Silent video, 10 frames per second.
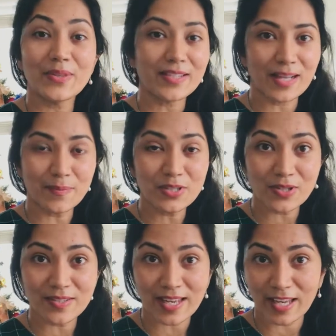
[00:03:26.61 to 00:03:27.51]
that comes to
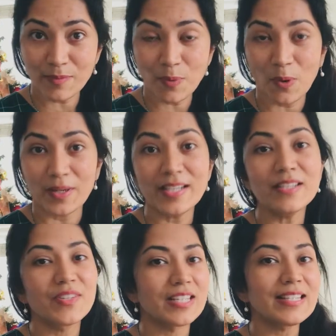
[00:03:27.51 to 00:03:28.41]
the second point,
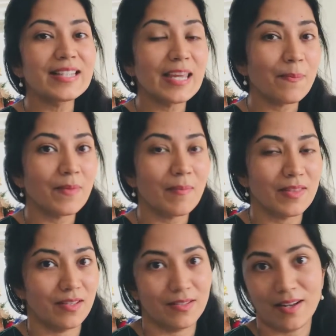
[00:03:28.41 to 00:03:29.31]
which is keep them in
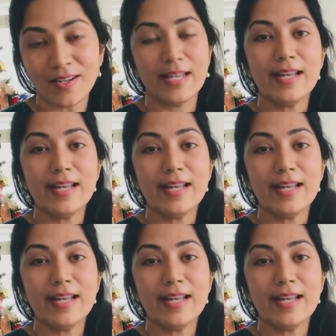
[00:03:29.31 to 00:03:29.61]
the dark.